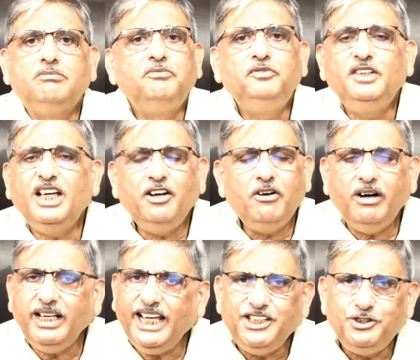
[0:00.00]
We are
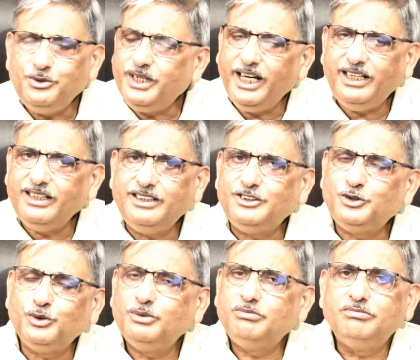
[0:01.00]
not educated.
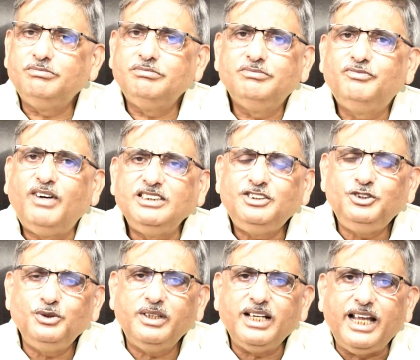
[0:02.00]
So once
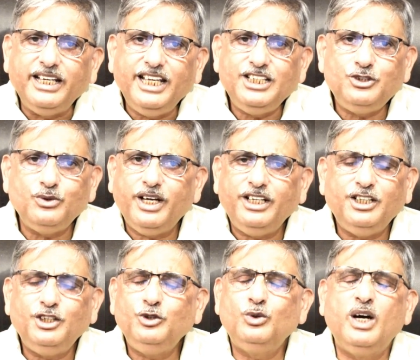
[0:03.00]
you are
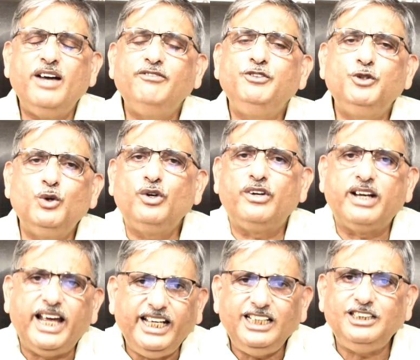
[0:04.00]
uneducated, you have no
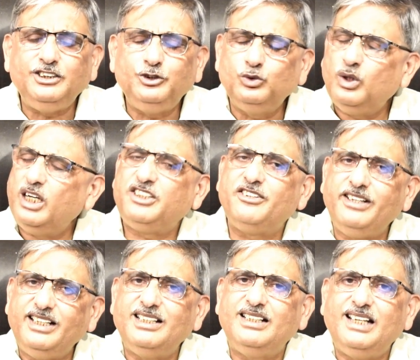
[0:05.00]
right. You are
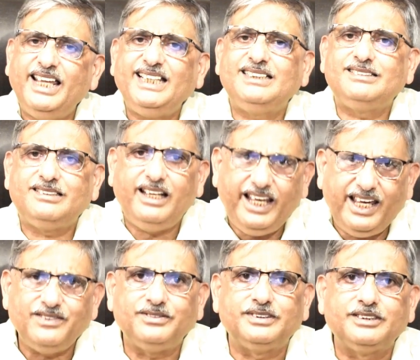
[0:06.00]
treated like
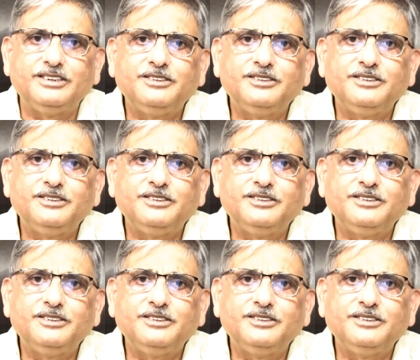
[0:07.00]
slaves.